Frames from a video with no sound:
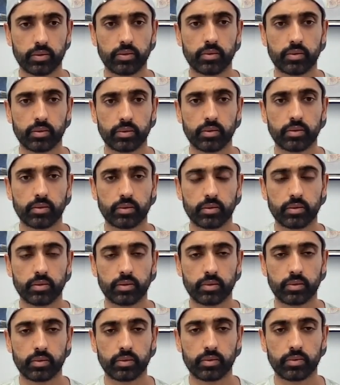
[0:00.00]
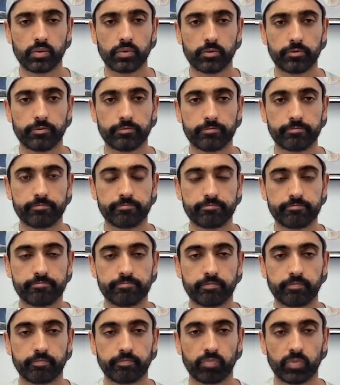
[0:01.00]

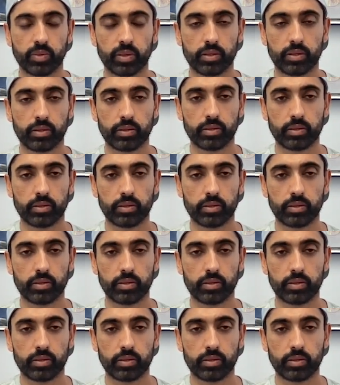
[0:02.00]
No words are spoken by the person on screen.